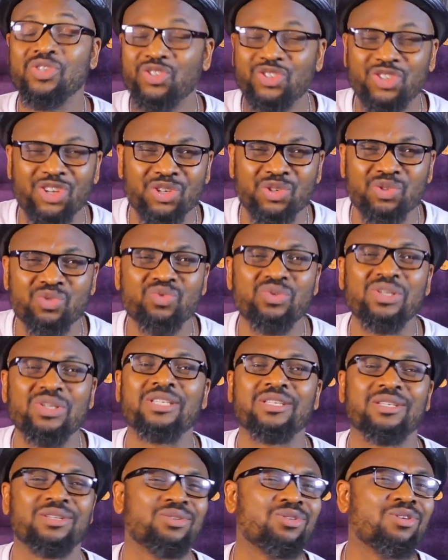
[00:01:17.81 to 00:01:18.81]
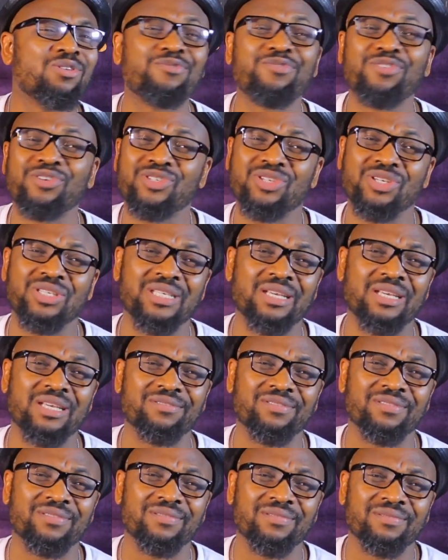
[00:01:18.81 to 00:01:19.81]
Just switch. Don't force yourself.
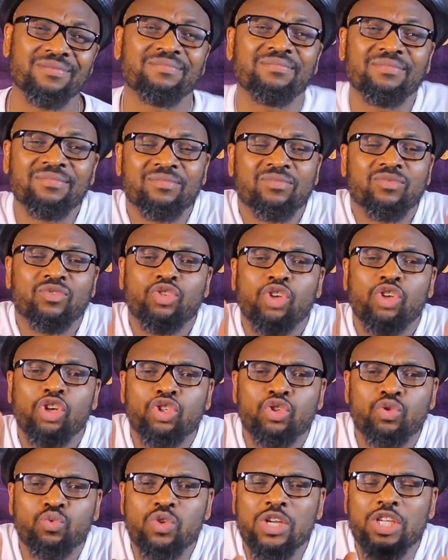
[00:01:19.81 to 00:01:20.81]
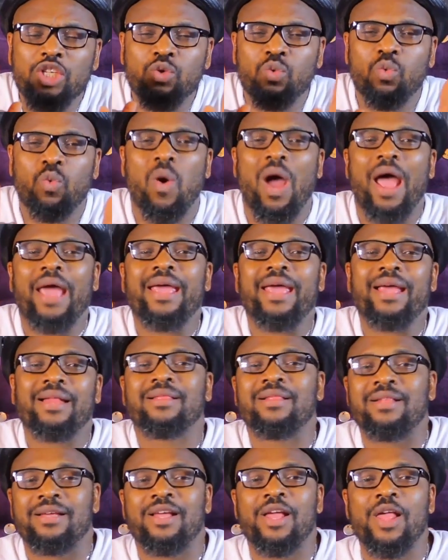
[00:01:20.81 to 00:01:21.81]
Just switch
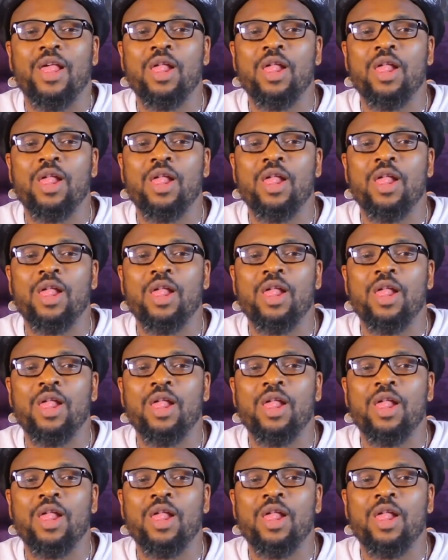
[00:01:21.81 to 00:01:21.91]
quietly.